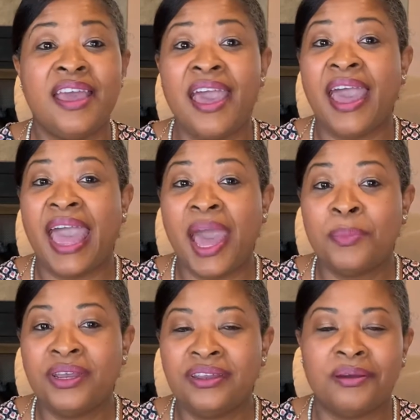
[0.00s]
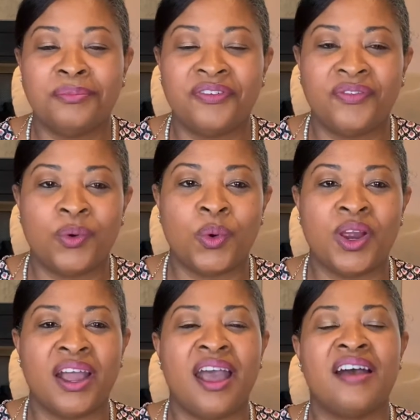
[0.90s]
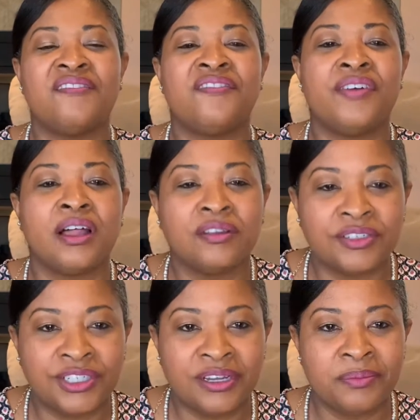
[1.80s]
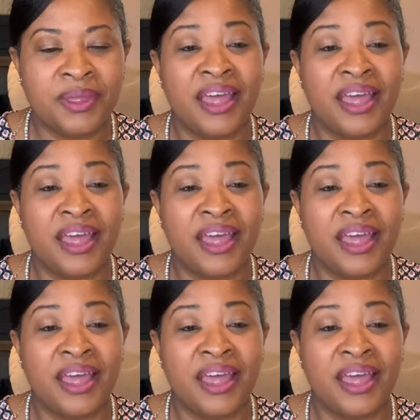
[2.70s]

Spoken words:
Habit number 4, fellowship.